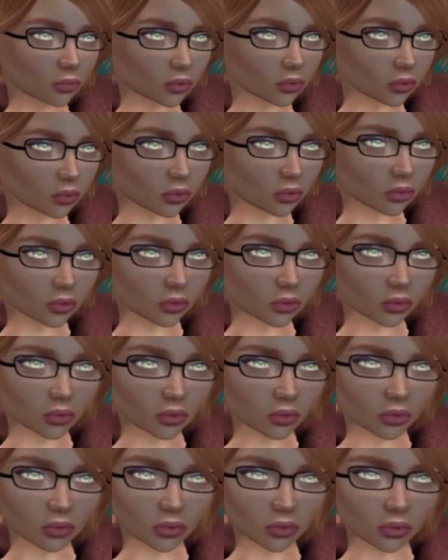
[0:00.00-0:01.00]

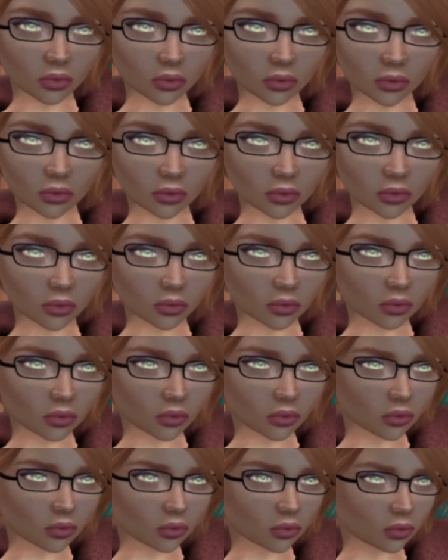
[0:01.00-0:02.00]
maybe
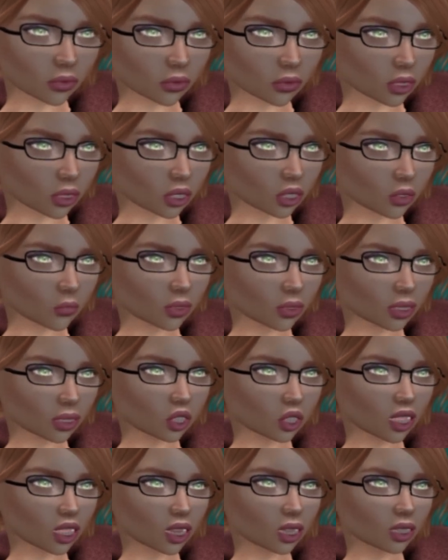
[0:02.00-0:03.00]
high
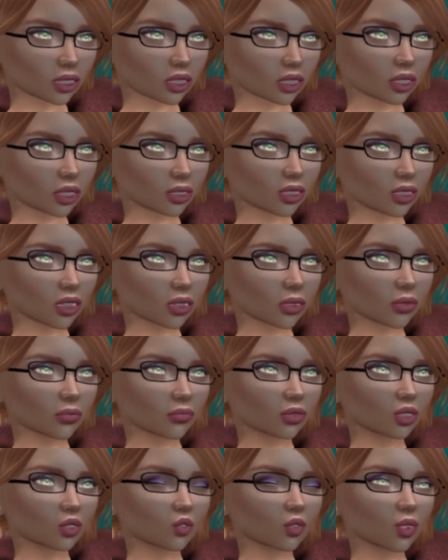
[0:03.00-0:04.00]
in
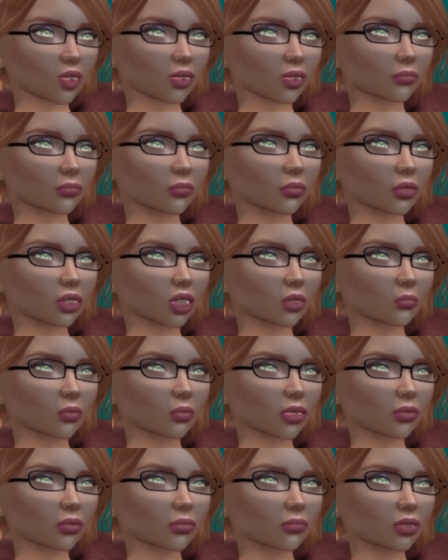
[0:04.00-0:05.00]
low income
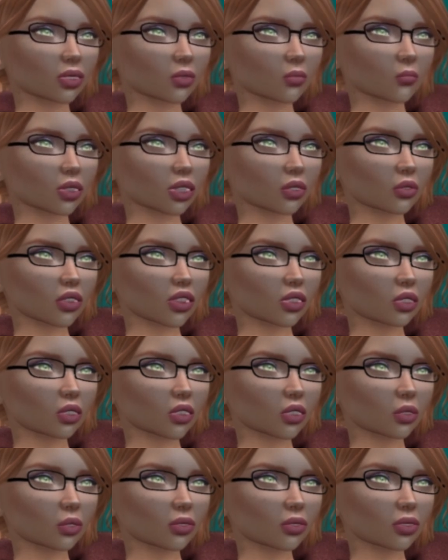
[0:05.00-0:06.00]
family, where we're
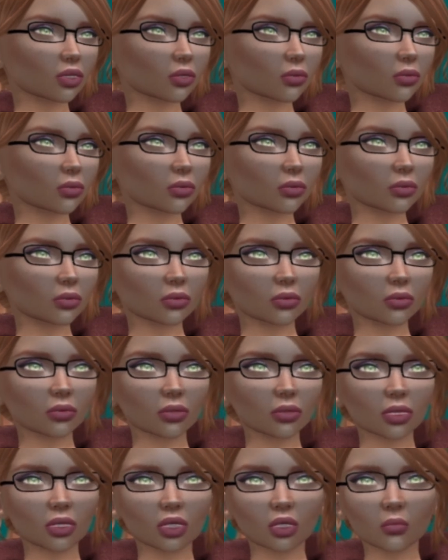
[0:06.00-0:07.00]
literally surviving
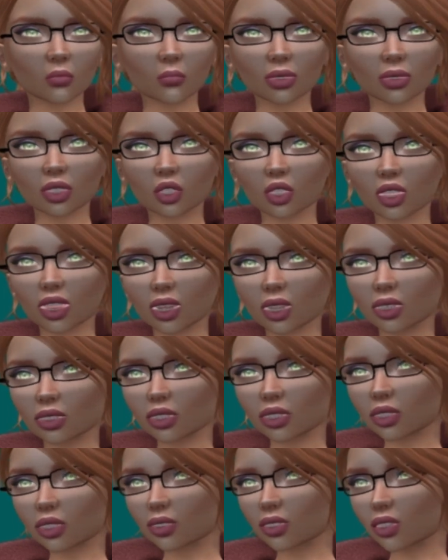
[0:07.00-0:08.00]
off
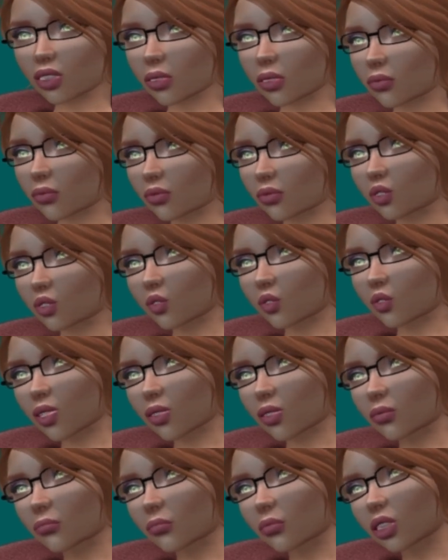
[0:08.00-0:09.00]
of my
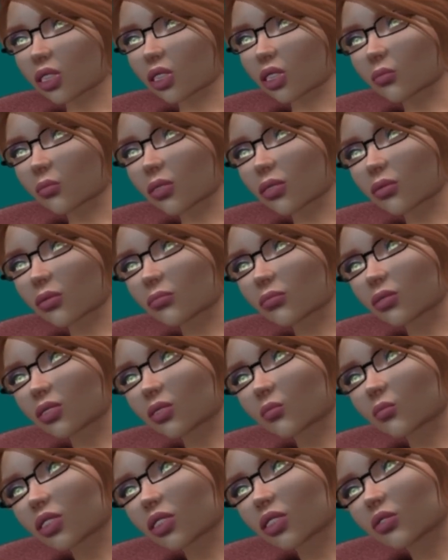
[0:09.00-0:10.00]
disability and
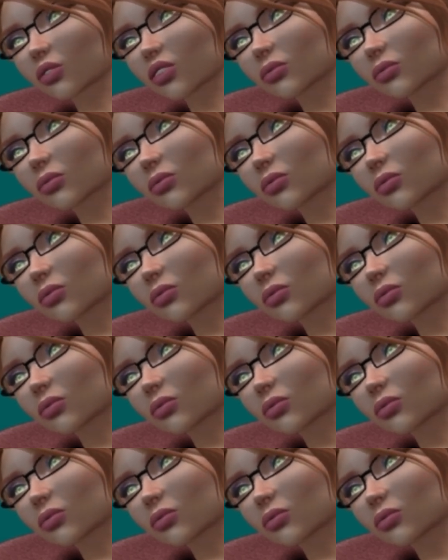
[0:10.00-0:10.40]
SSI